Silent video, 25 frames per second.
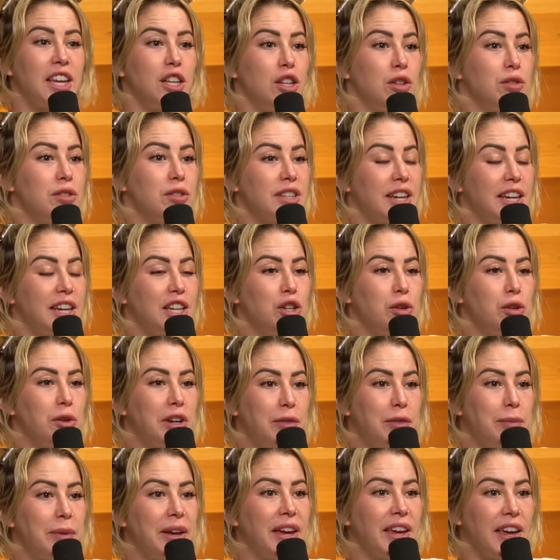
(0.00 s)
can you
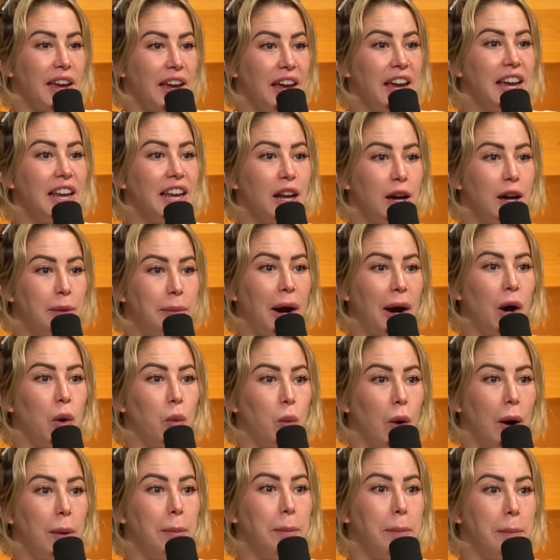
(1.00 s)
give me a hint about
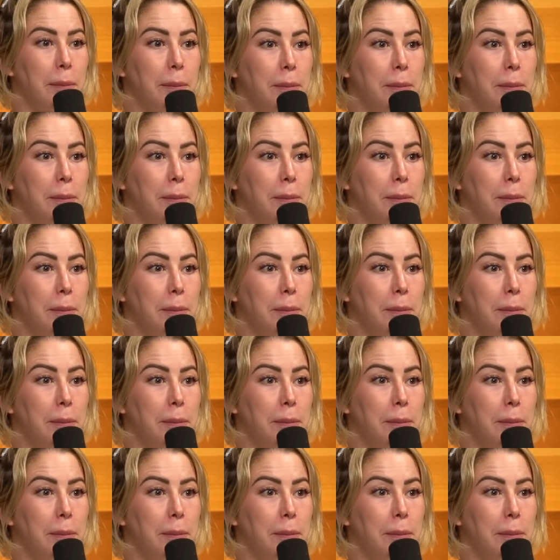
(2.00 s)
what?